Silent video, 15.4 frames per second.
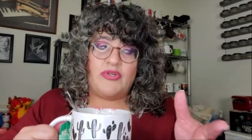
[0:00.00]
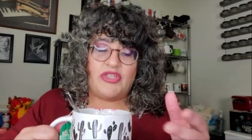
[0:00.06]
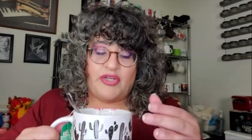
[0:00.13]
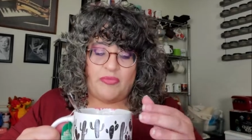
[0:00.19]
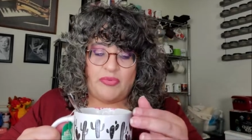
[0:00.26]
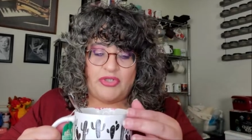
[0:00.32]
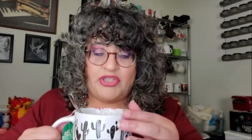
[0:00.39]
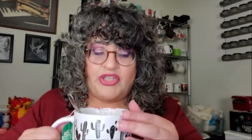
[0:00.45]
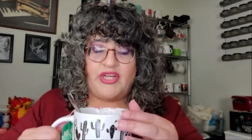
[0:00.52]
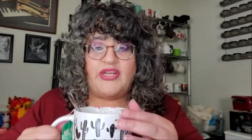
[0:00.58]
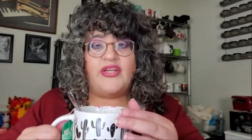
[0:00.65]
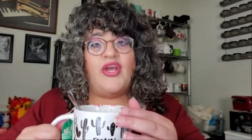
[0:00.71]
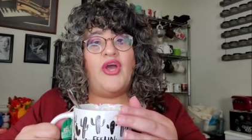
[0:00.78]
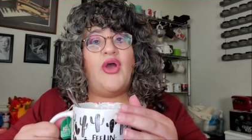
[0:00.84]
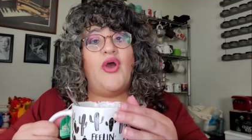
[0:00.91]
which I
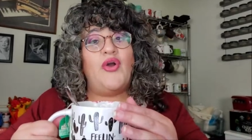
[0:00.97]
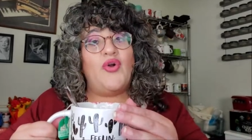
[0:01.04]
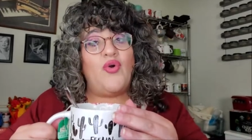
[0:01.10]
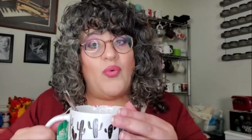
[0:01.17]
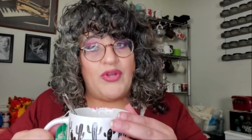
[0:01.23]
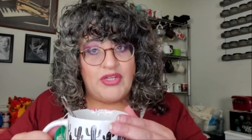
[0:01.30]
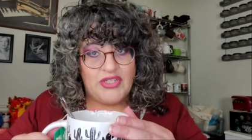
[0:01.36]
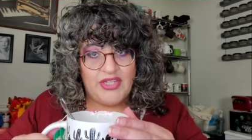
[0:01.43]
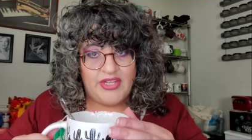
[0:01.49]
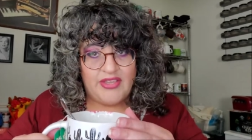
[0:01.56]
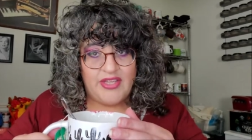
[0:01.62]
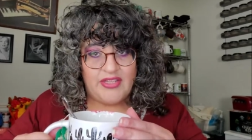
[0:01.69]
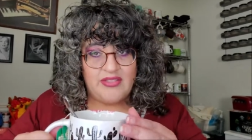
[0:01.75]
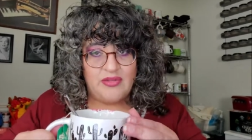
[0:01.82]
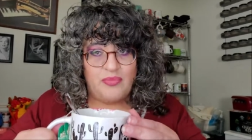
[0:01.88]
appreciate. Going to take
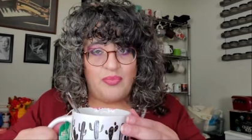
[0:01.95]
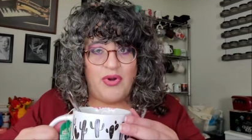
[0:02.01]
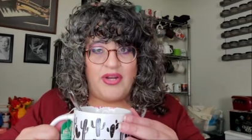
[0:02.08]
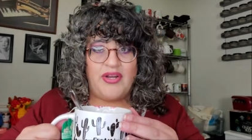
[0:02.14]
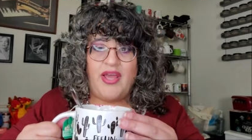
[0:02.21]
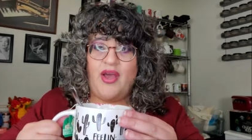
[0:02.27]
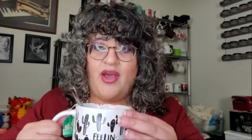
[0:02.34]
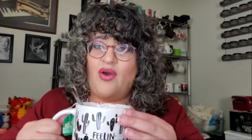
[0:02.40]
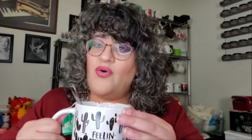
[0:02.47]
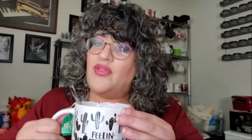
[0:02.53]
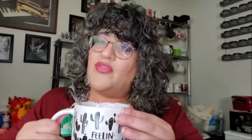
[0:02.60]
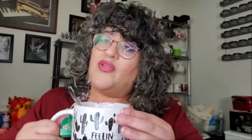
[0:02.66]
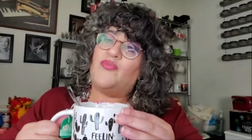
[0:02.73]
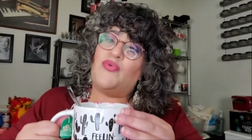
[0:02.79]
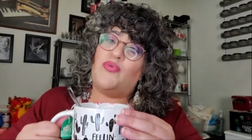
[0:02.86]
that sip right now, and
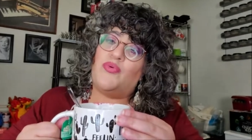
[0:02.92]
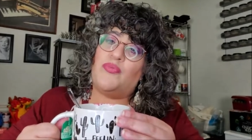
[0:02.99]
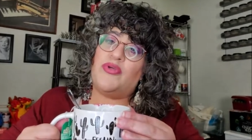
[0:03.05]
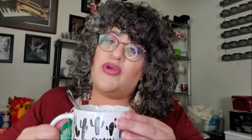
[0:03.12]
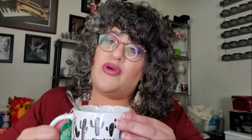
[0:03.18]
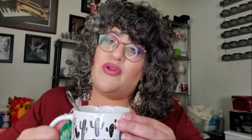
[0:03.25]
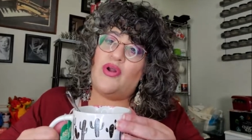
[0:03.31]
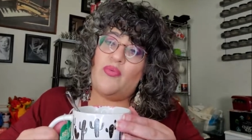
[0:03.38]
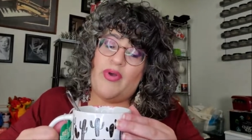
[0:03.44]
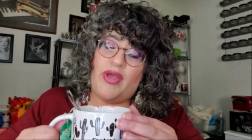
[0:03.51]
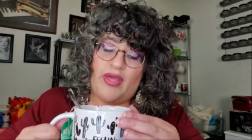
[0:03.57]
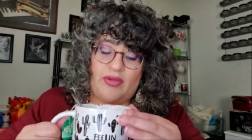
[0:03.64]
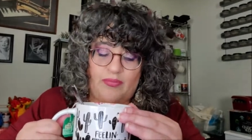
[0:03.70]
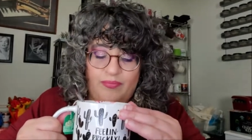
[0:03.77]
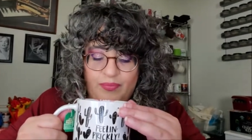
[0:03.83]
then we will be on our
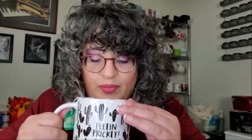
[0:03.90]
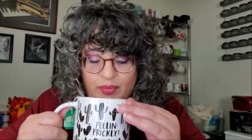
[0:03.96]
way.